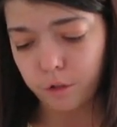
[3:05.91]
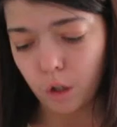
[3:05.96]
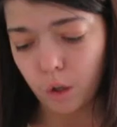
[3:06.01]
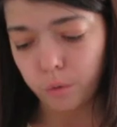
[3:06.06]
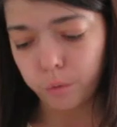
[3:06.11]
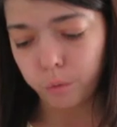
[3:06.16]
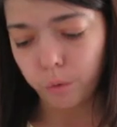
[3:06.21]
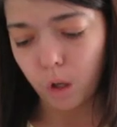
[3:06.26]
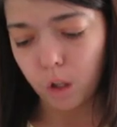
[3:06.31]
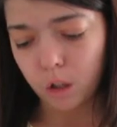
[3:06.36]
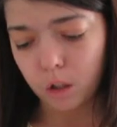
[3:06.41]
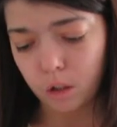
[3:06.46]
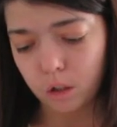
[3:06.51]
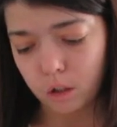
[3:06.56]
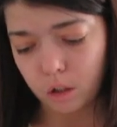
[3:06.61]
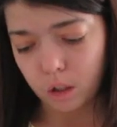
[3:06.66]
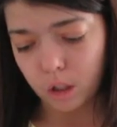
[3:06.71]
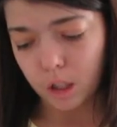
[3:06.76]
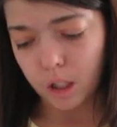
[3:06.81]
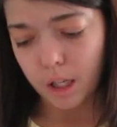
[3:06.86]
known
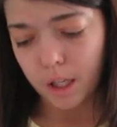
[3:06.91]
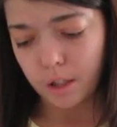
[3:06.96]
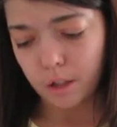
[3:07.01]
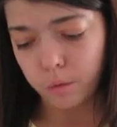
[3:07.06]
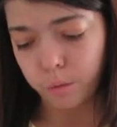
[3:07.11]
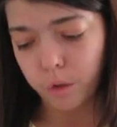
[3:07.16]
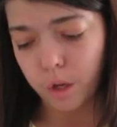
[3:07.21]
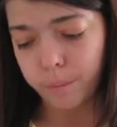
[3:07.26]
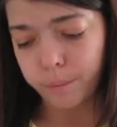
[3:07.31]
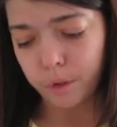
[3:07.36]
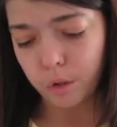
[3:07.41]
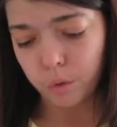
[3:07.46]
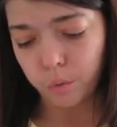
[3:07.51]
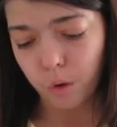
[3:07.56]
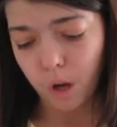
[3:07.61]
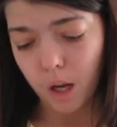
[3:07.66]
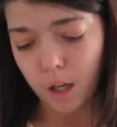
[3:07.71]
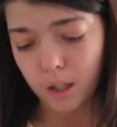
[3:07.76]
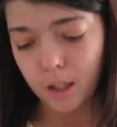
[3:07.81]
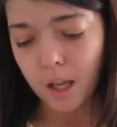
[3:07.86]
locally as Reaper's
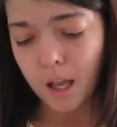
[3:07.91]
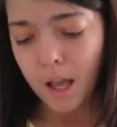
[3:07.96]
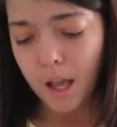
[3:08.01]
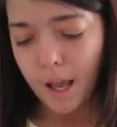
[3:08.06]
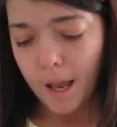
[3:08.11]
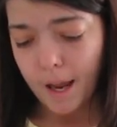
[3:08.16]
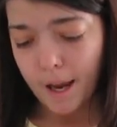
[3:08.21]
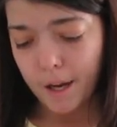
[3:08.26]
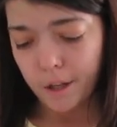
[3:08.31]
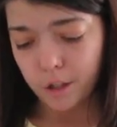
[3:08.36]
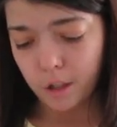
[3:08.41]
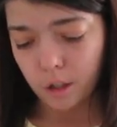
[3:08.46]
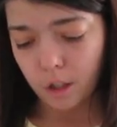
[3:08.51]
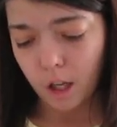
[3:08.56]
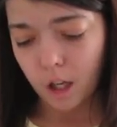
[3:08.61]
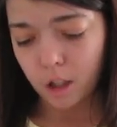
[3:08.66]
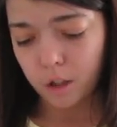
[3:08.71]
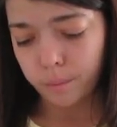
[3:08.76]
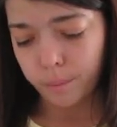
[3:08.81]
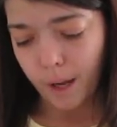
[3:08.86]
Walk, has a
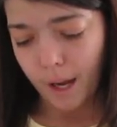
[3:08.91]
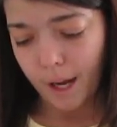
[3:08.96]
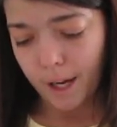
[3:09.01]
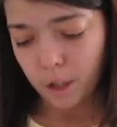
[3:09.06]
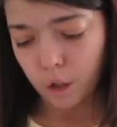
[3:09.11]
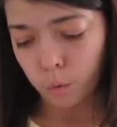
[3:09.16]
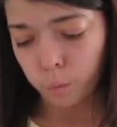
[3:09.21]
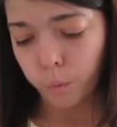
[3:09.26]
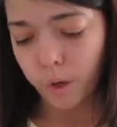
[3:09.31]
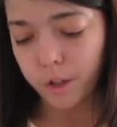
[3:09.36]
dark past.